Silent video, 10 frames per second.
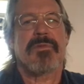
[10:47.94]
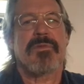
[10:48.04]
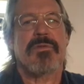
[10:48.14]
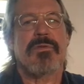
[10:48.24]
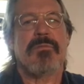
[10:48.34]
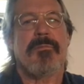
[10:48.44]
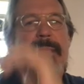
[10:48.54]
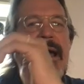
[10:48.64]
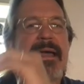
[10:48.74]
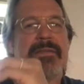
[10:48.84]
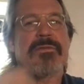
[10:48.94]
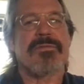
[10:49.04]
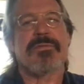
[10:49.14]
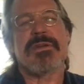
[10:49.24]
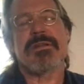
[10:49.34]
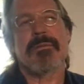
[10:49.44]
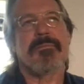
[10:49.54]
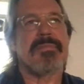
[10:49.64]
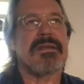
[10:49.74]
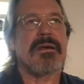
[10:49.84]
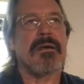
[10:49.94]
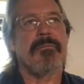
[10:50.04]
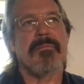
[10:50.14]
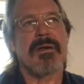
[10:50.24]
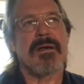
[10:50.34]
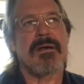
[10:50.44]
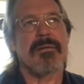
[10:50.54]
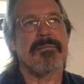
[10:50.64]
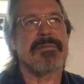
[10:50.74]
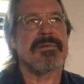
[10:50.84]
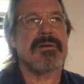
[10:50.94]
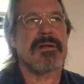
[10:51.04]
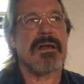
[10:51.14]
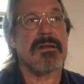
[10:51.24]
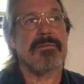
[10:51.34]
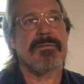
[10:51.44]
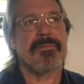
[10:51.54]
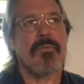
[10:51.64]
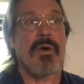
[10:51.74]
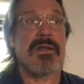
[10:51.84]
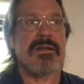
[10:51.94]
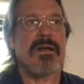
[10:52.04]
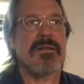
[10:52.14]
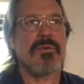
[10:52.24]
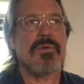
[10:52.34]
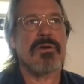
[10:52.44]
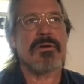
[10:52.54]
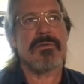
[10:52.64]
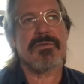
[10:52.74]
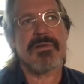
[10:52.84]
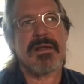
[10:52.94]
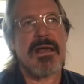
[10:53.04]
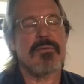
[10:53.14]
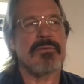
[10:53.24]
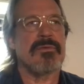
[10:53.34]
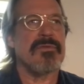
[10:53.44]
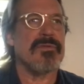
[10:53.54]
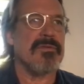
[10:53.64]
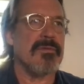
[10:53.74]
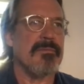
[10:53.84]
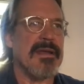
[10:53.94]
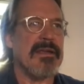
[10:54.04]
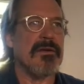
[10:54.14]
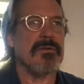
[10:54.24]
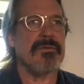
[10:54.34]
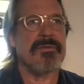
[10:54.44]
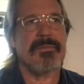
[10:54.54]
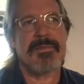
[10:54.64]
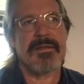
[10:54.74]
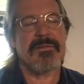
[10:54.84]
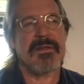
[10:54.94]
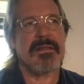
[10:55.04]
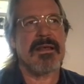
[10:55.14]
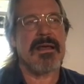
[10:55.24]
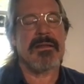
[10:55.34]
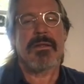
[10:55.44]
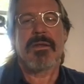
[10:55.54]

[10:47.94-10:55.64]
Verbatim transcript: to buy their freedom, become um, kind of white collar workers, accountants, bankers, things like that.